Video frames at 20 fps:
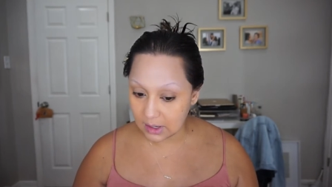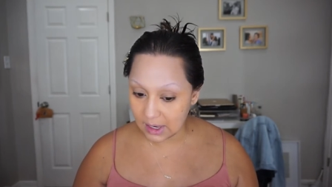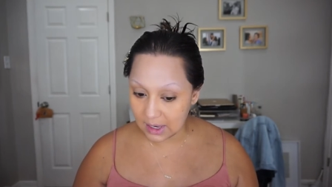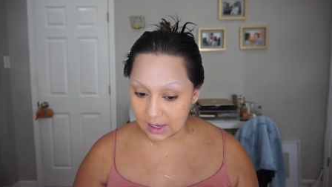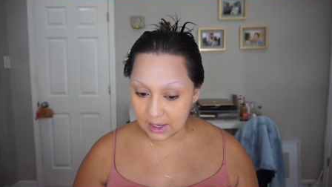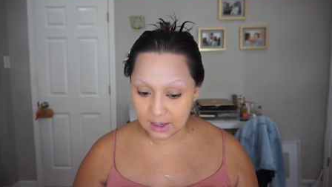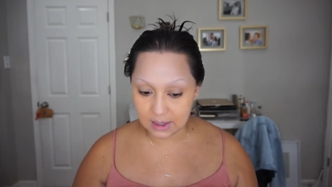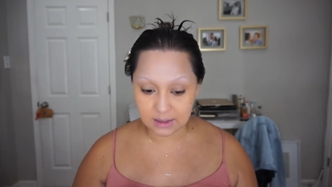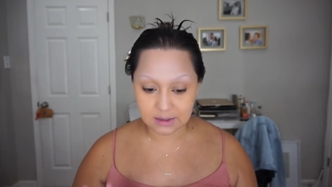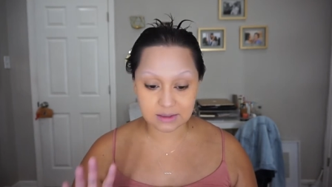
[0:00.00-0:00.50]

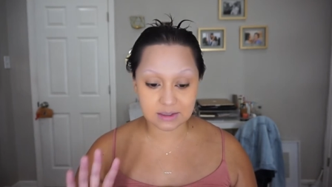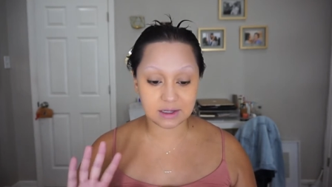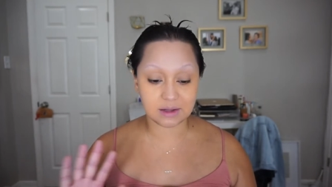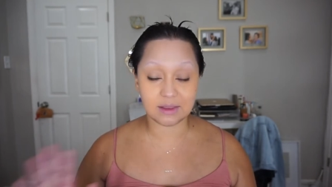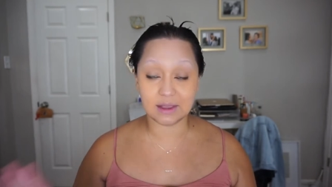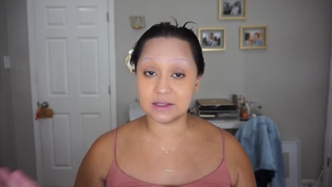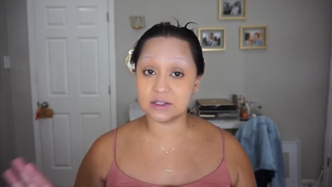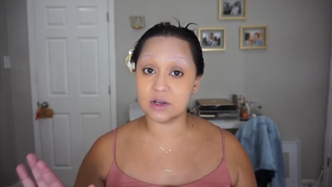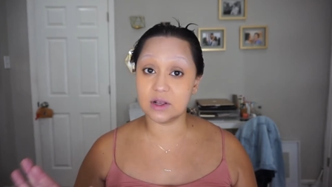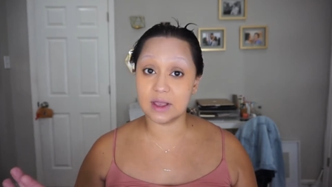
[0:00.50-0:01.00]
And
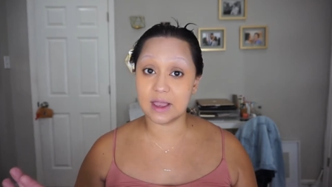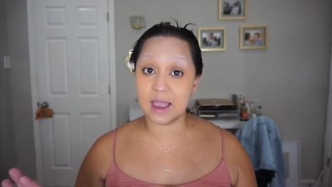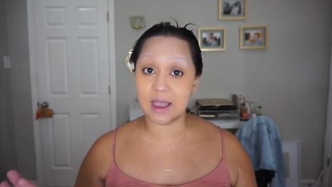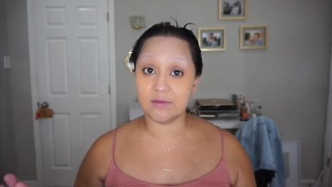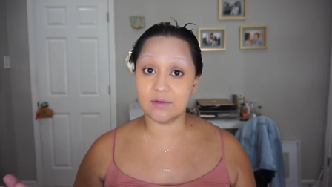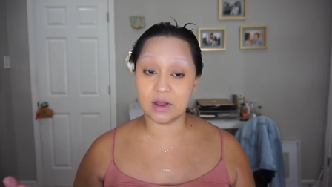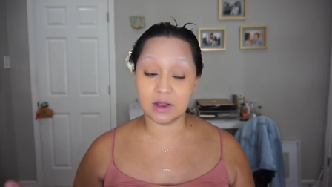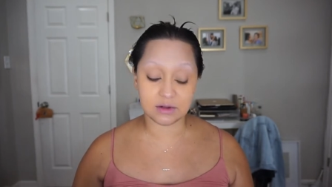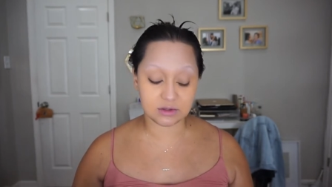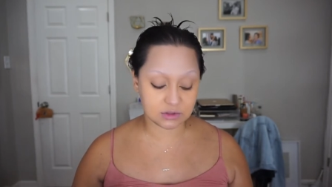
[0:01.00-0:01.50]
that's all I
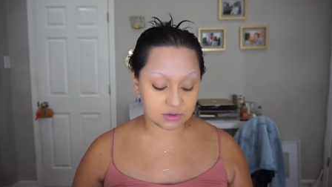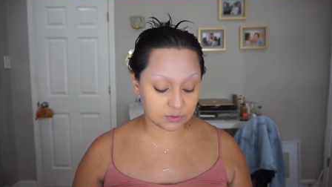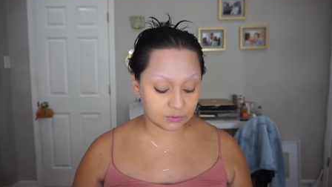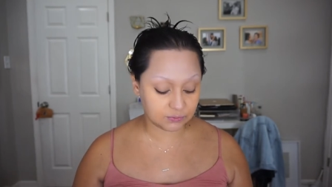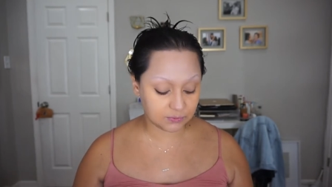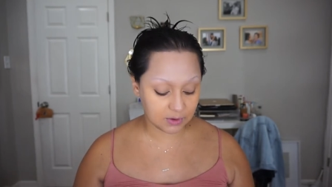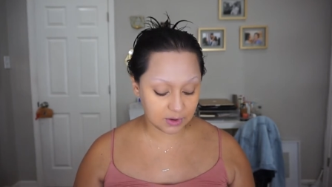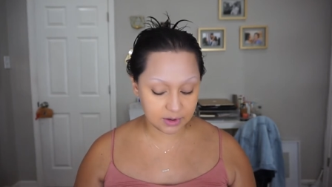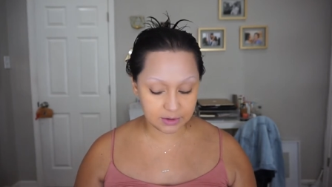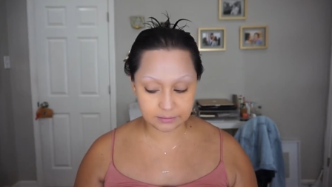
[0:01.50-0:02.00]
have on so
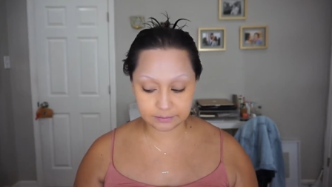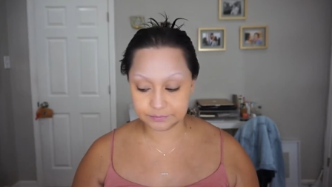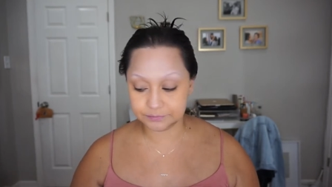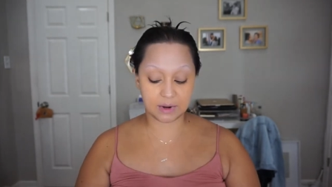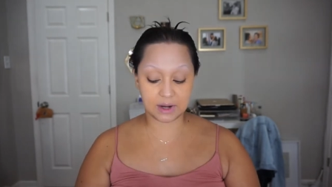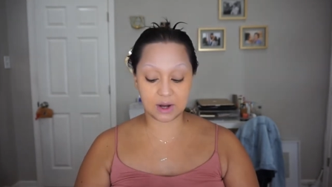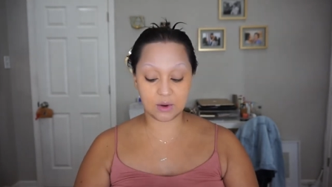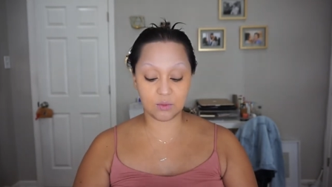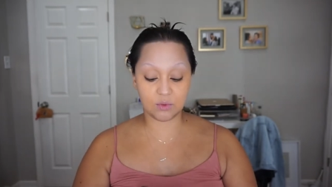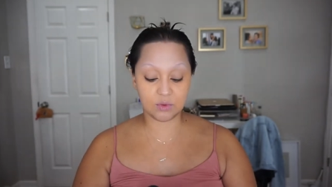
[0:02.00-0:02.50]
far.
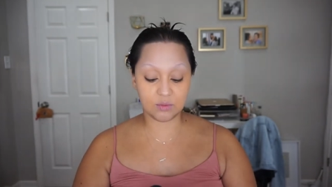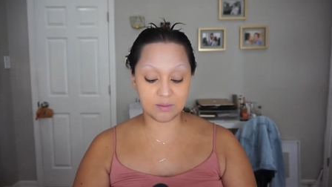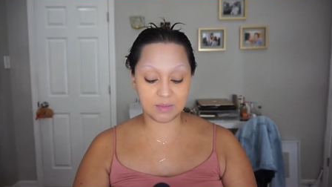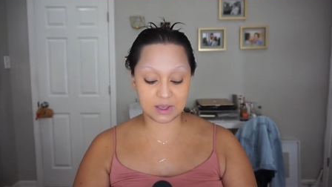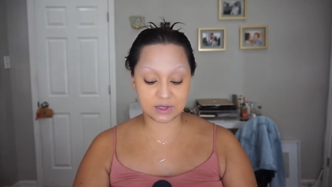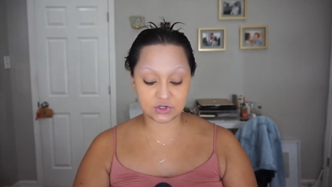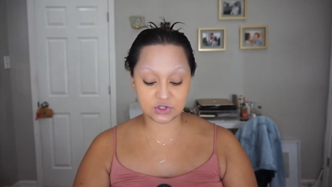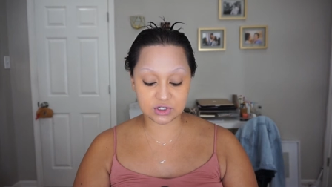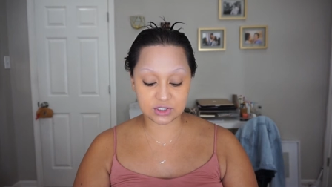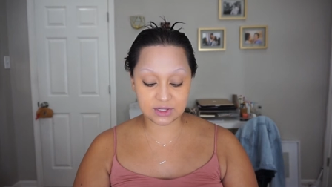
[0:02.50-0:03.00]
But I will
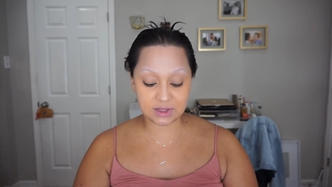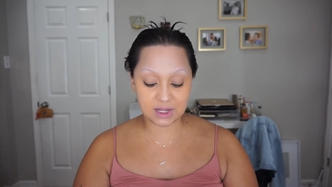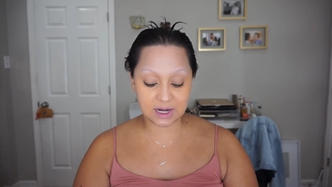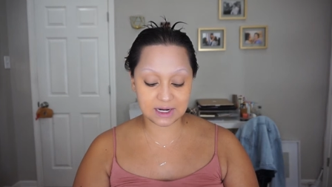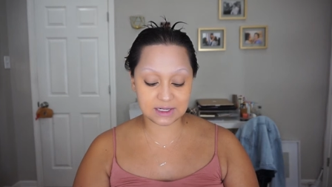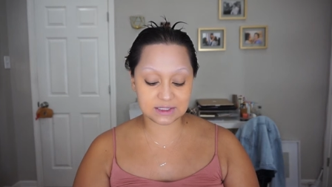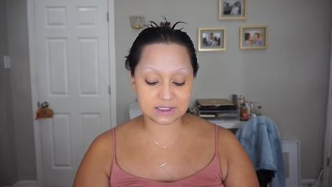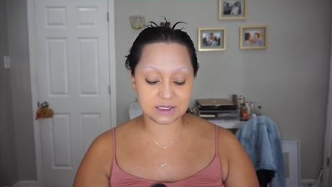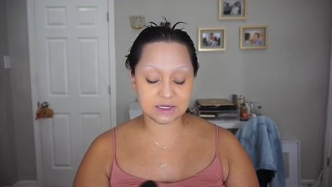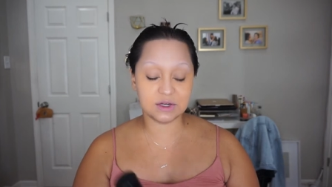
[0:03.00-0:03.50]
mention that
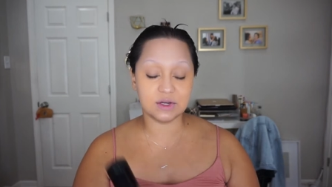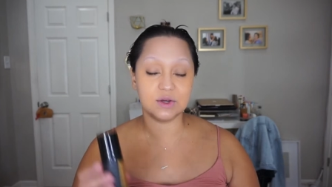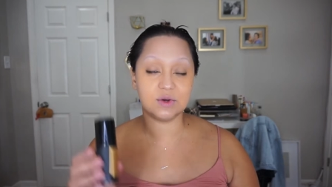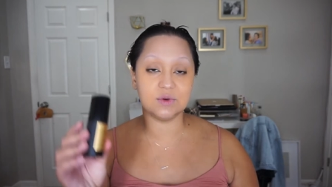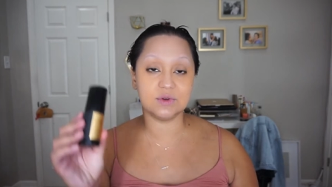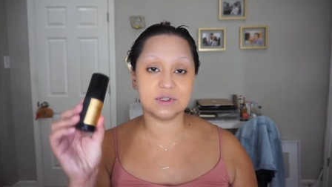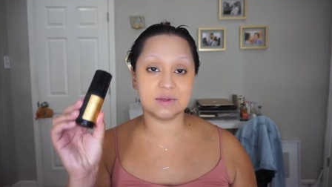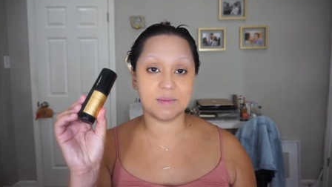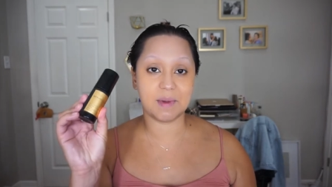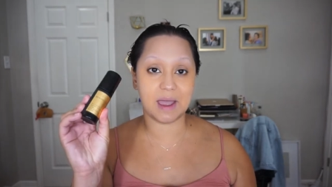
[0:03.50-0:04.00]
I did
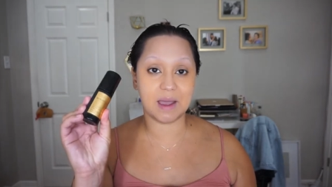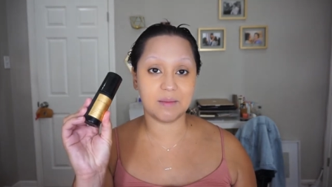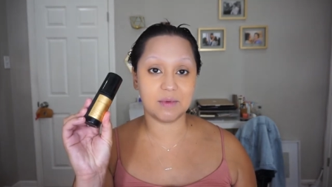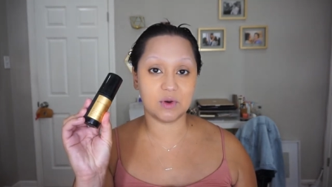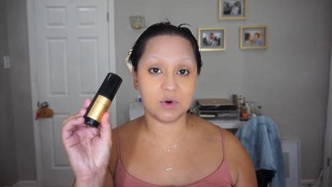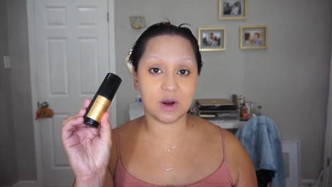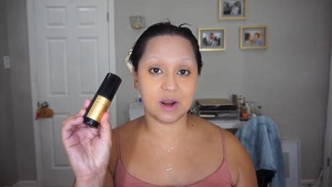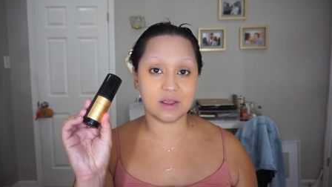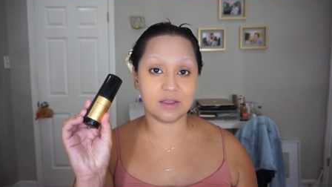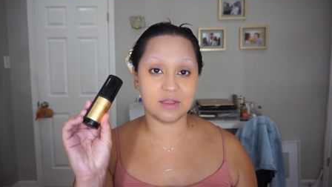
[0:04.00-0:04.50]
use the Pat
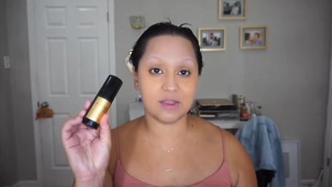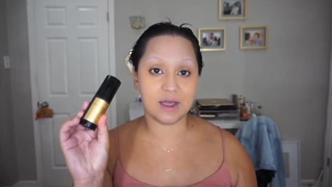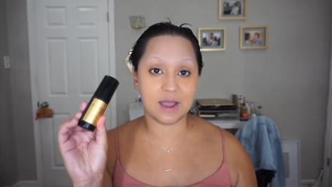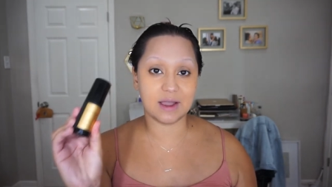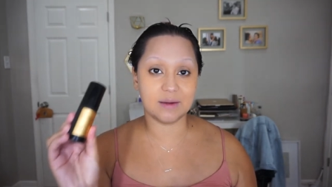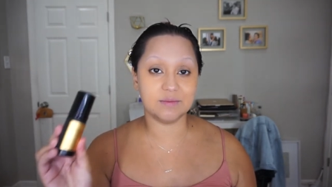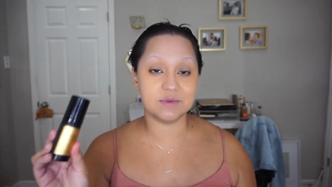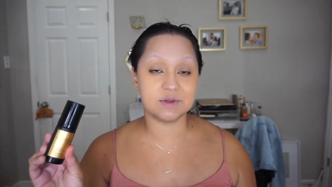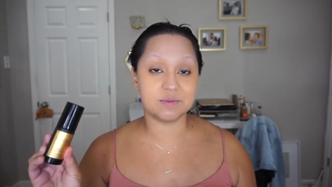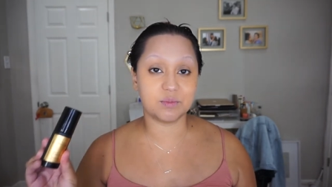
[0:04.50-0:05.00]
McGrath
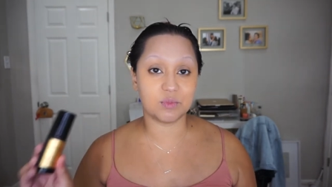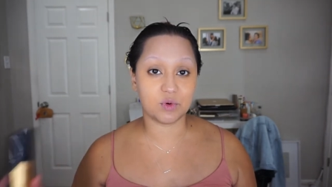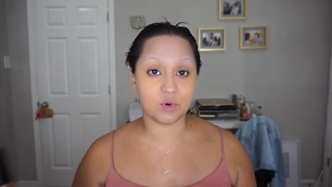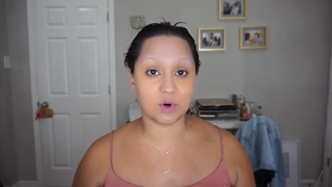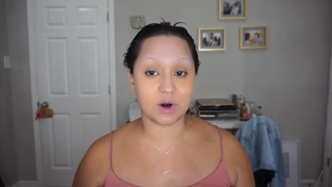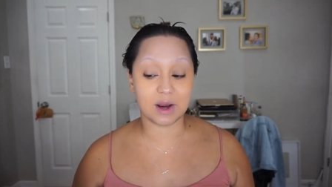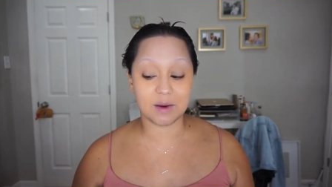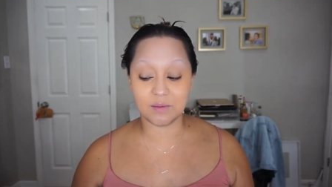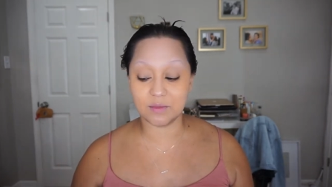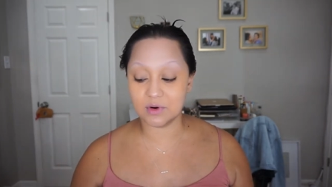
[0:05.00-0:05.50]
Labs
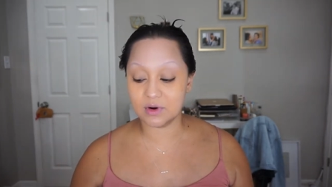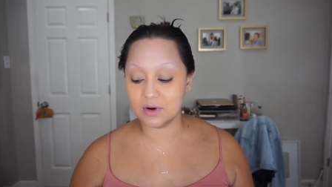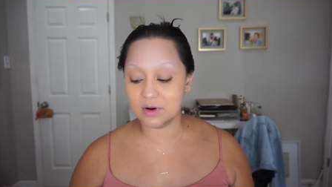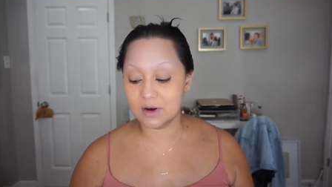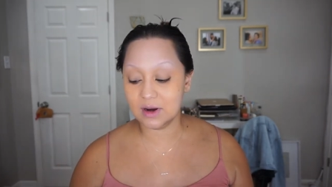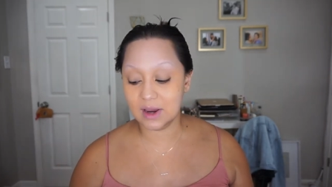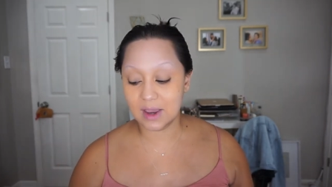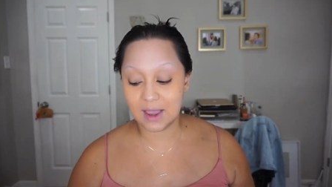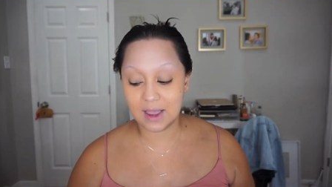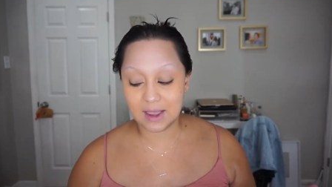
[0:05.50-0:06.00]

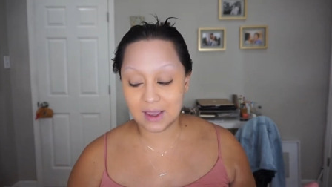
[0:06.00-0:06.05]
primer